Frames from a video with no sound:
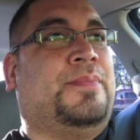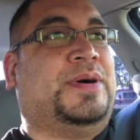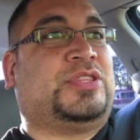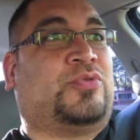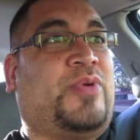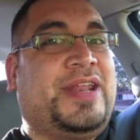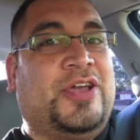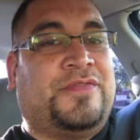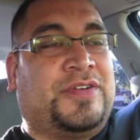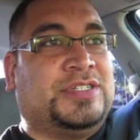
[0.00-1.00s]
but the
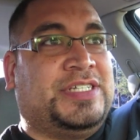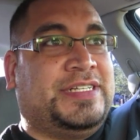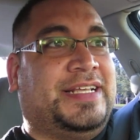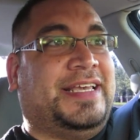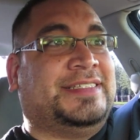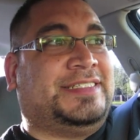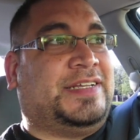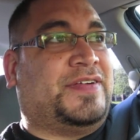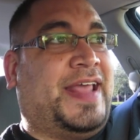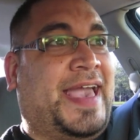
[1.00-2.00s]
radio version is a
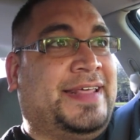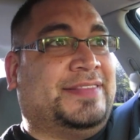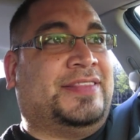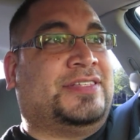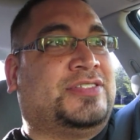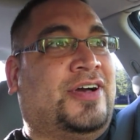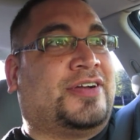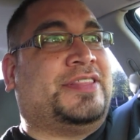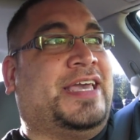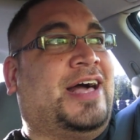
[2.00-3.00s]
different edit than the
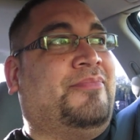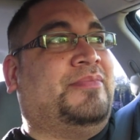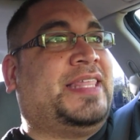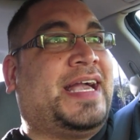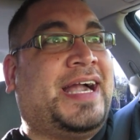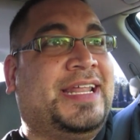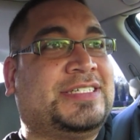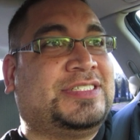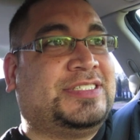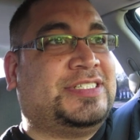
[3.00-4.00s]
song on the album, and that kind of
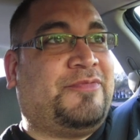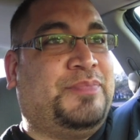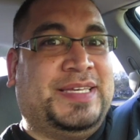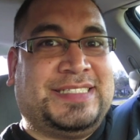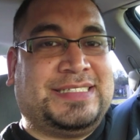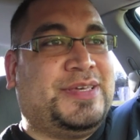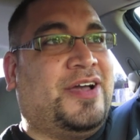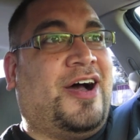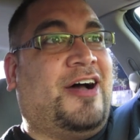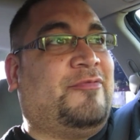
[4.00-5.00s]
stuff pisses me
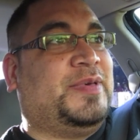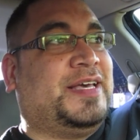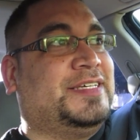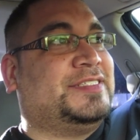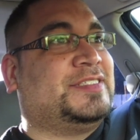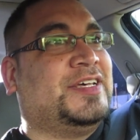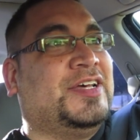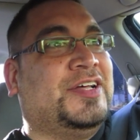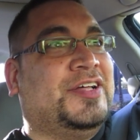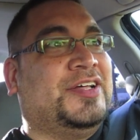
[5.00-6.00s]
off because
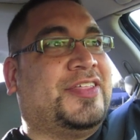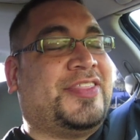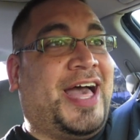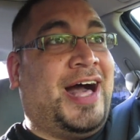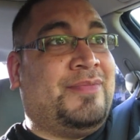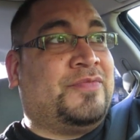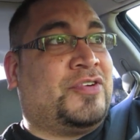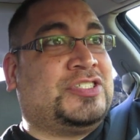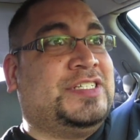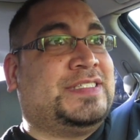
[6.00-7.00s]
the album
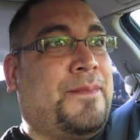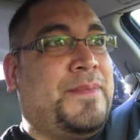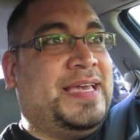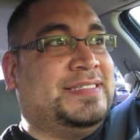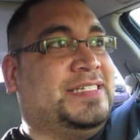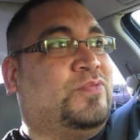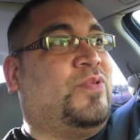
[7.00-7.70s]
version is amazing.